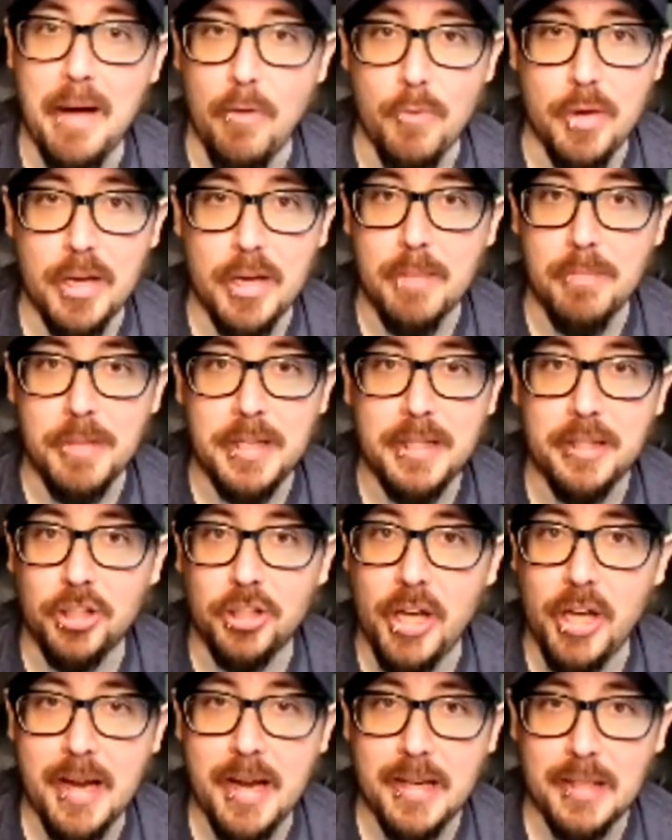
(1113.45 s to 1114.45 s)
we can beat the
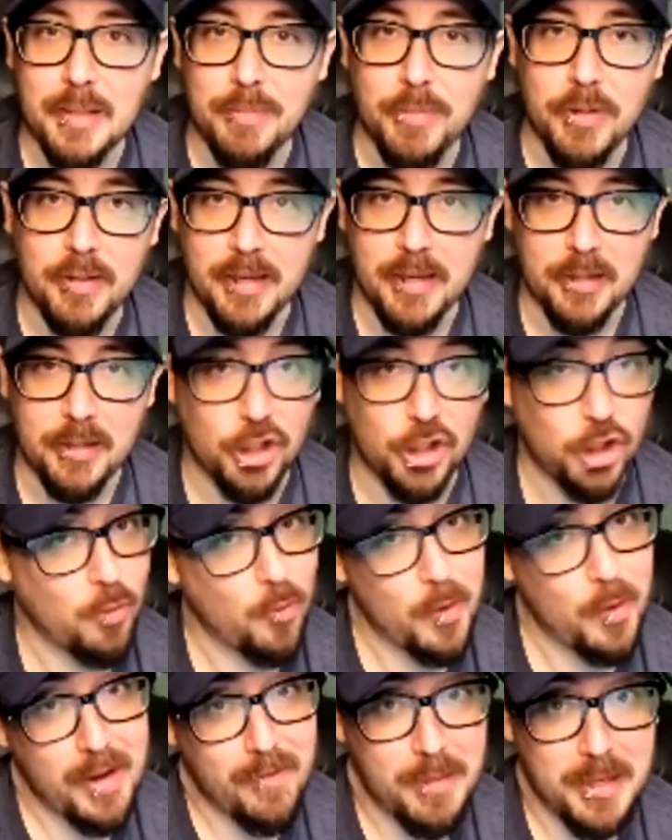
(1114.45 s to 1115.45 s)
Jags, but like, should
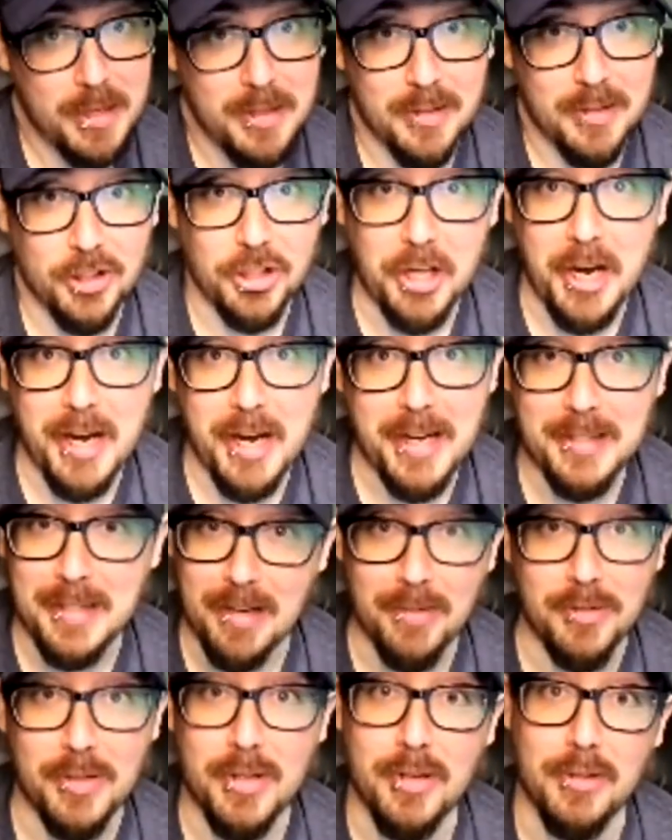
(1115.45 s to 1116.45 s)
we have beaten the Jags?
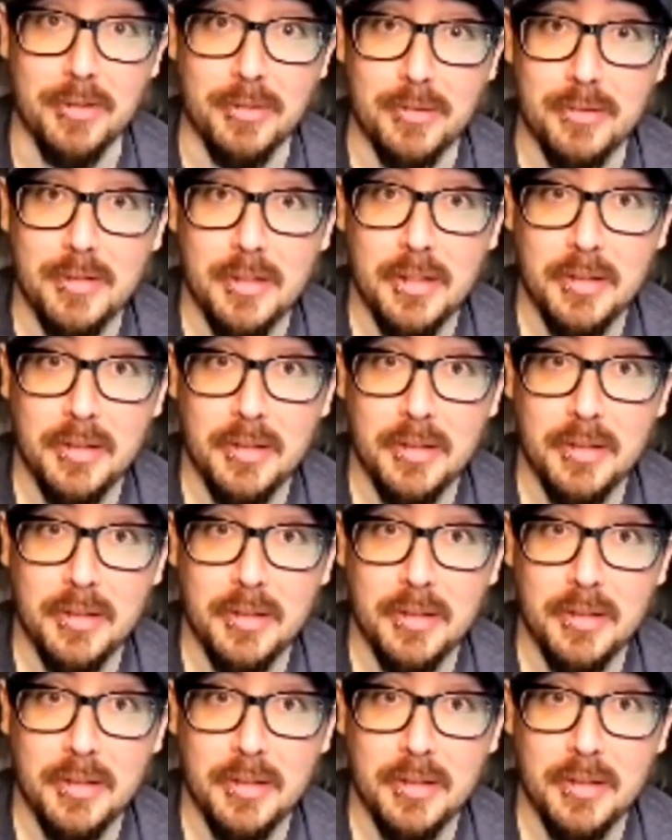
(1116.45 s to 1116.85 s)
I don't know.